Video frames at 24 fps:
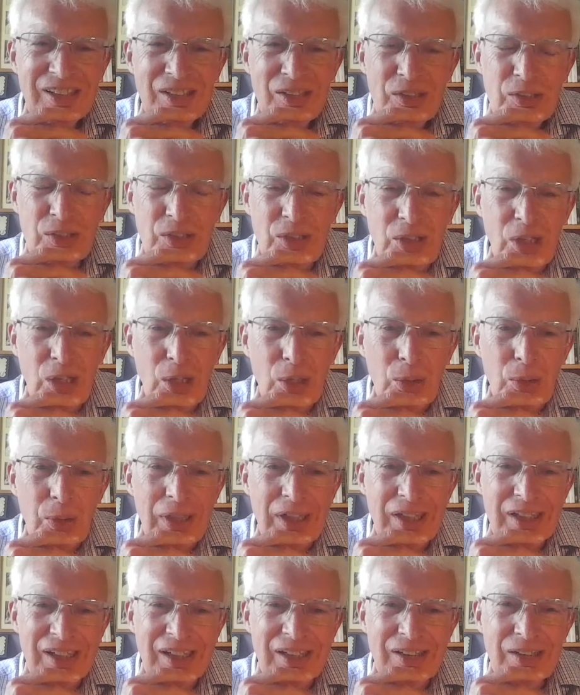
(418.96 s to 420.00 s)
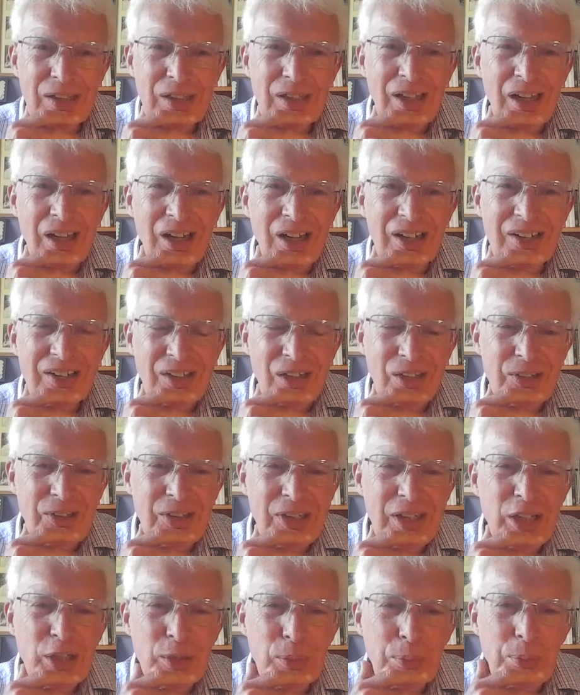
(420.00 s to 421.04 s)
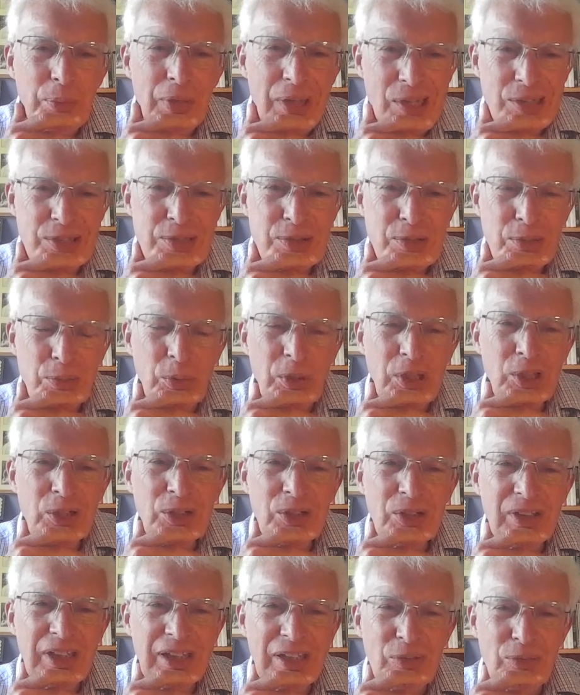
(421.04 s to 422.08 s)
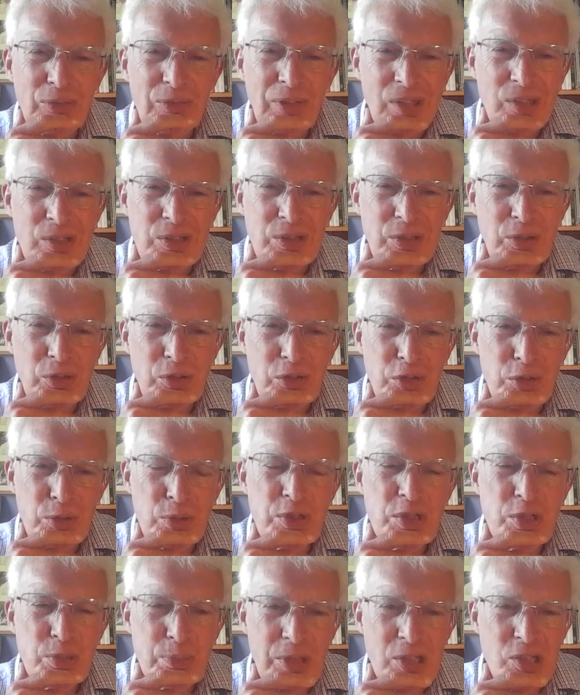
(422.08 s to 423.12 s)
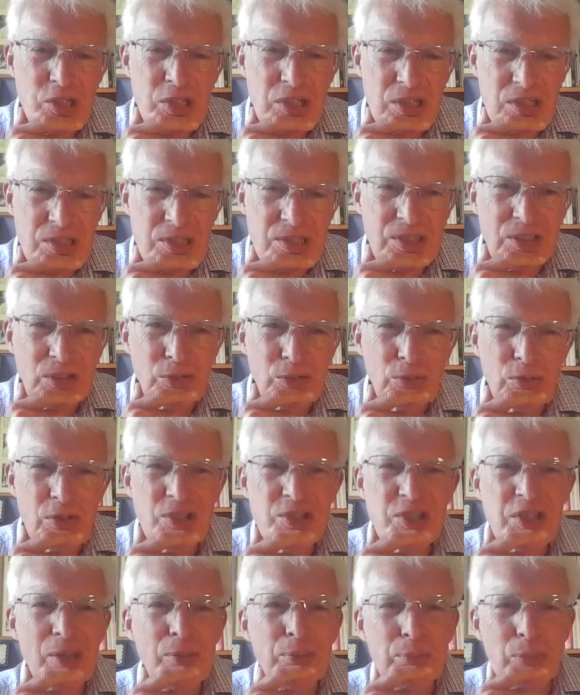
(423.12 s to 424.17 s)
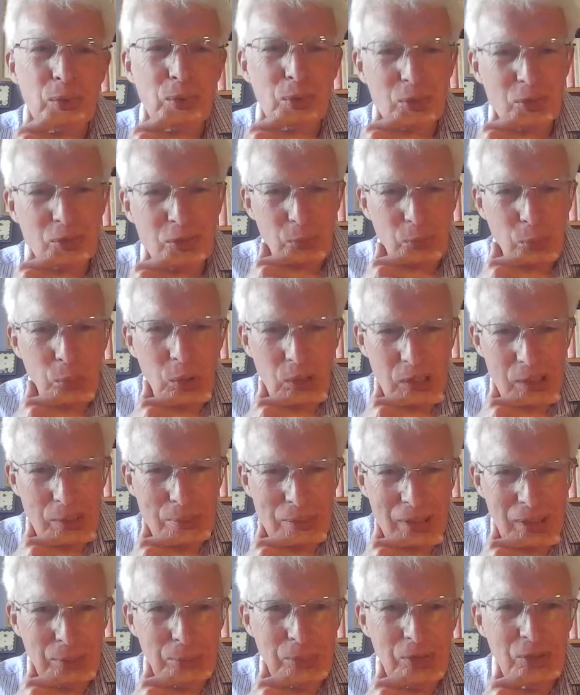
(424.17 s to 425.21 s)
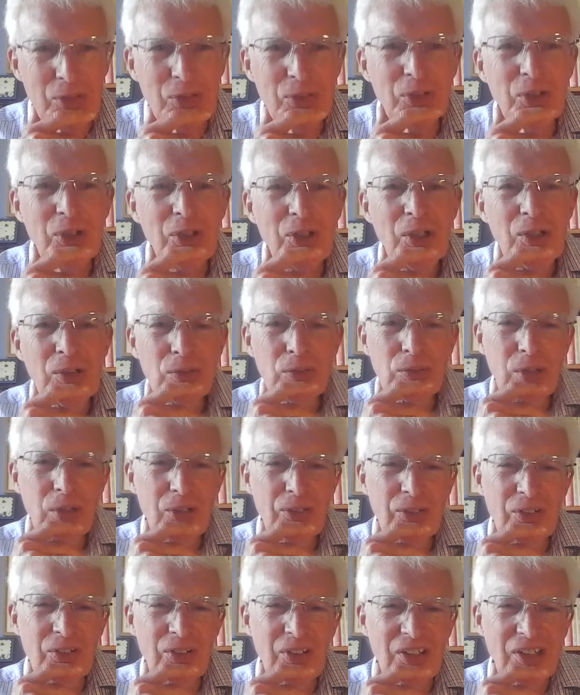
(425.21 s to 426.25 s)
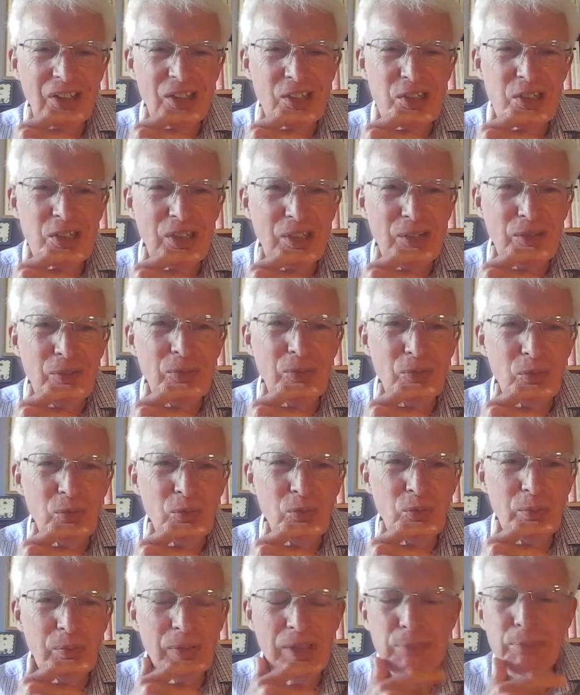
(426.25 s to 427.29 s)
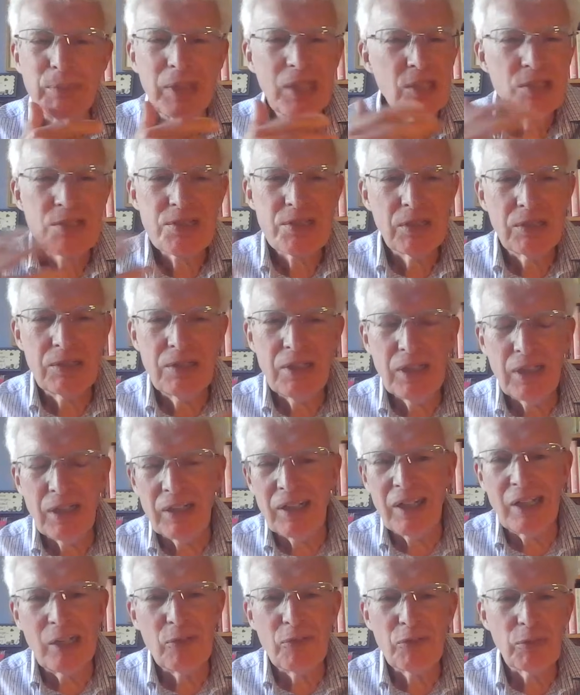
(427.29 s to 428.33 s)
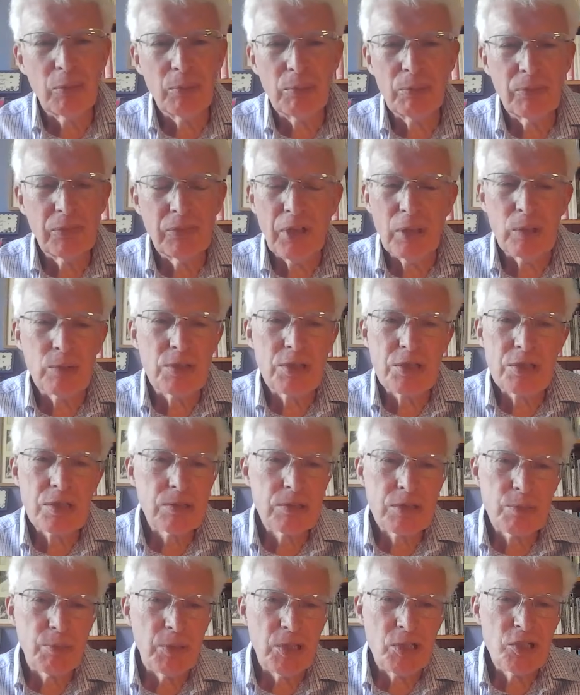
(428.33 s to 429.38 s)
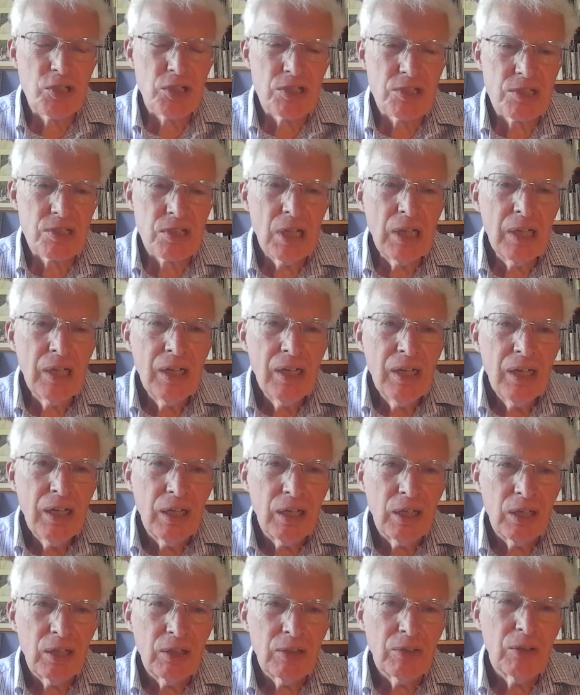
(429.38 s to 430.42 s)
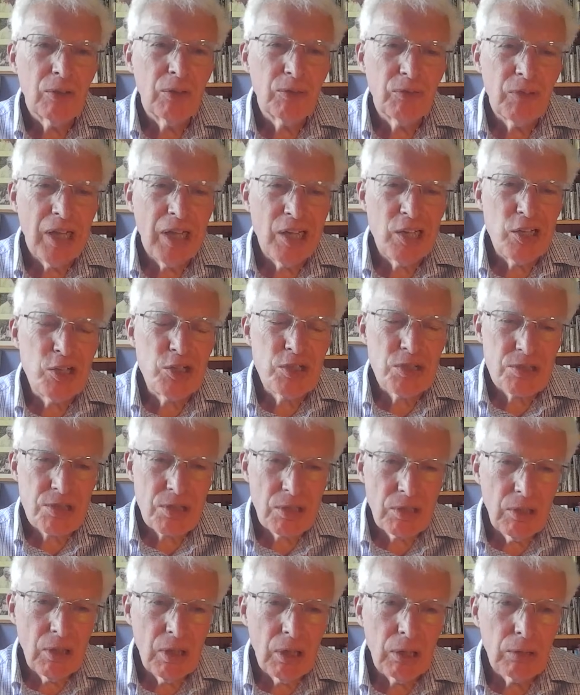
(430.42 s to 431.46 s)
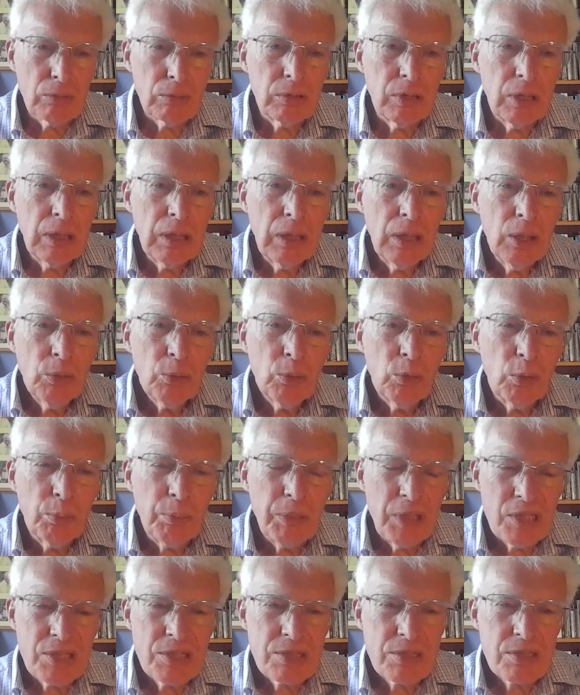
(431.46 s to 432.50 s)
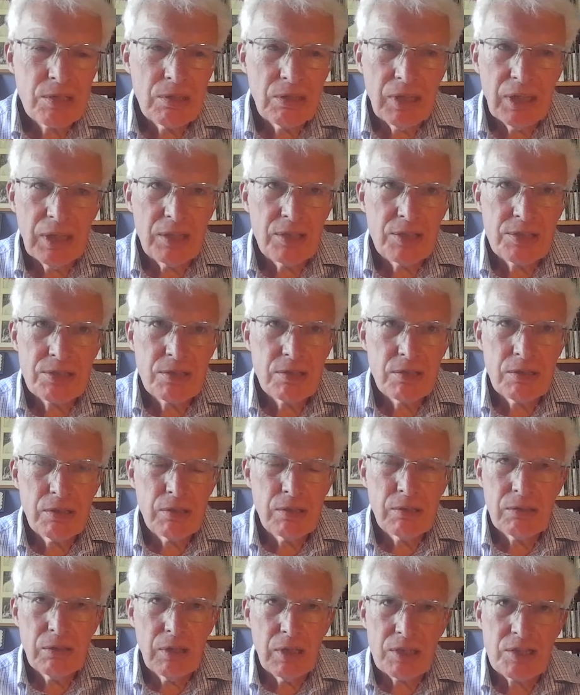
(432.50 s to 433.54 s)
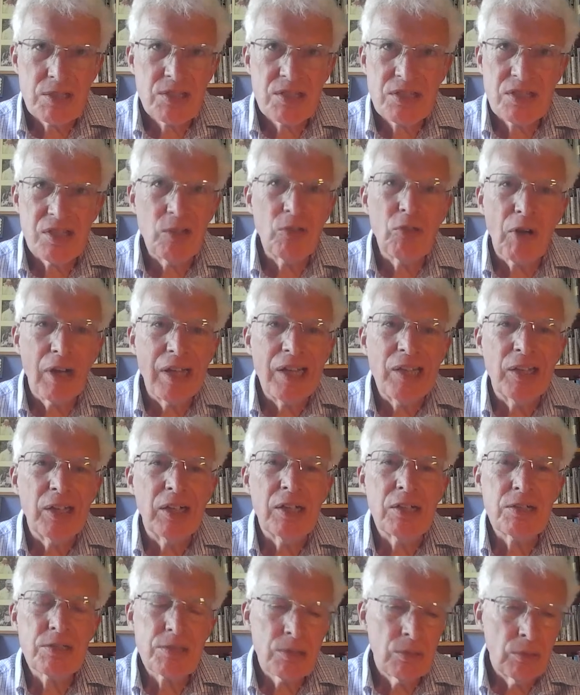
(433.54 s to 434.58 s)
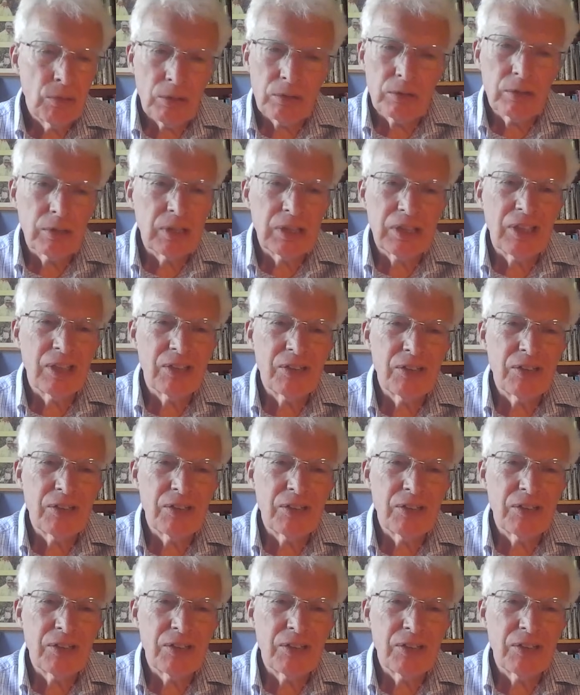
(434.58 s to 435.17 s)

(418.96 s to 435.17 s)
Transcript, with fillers: No, it, I, I, think at best we could invent a new species that resembled woolly mammoth rather than actually, because the DNA from those species uh, uh, of ages ago will be, it's, it's degraded. It's not the,